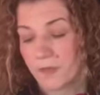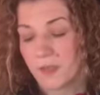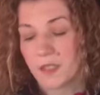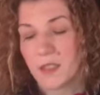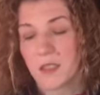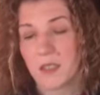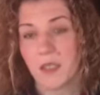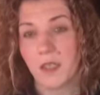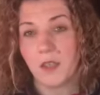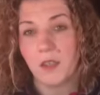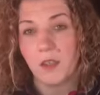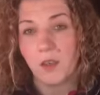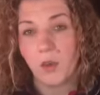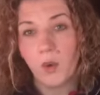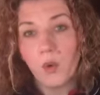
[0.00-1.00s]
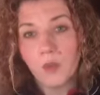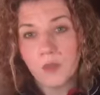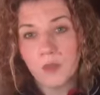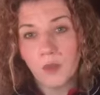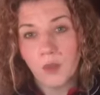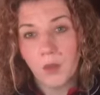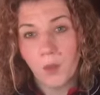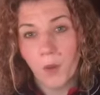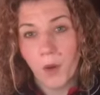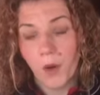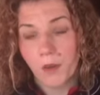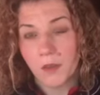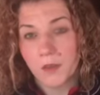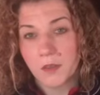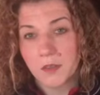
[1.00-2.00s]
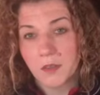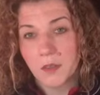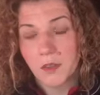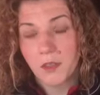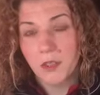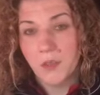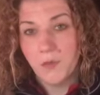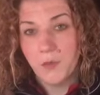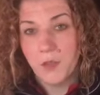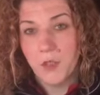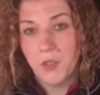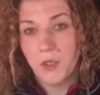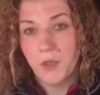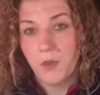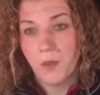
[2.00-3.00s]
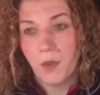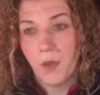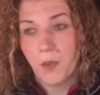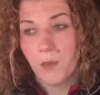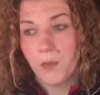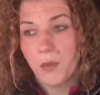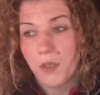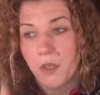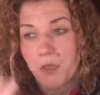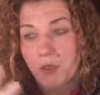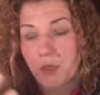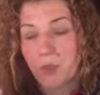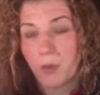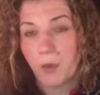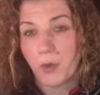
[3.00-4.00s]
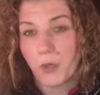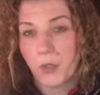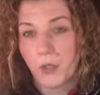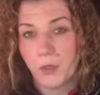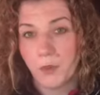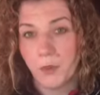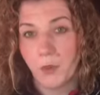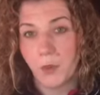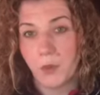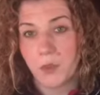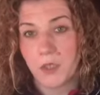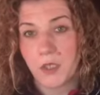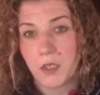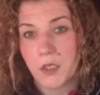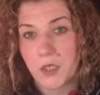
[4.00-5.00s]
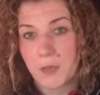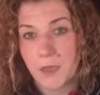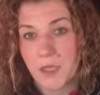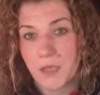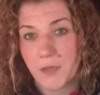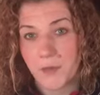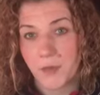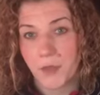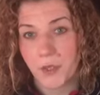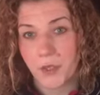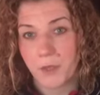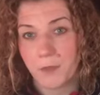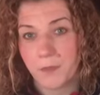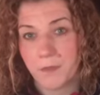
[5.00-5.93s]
It's like they're holding your world. They're lifting you up. They're supporting you and holding the space for you.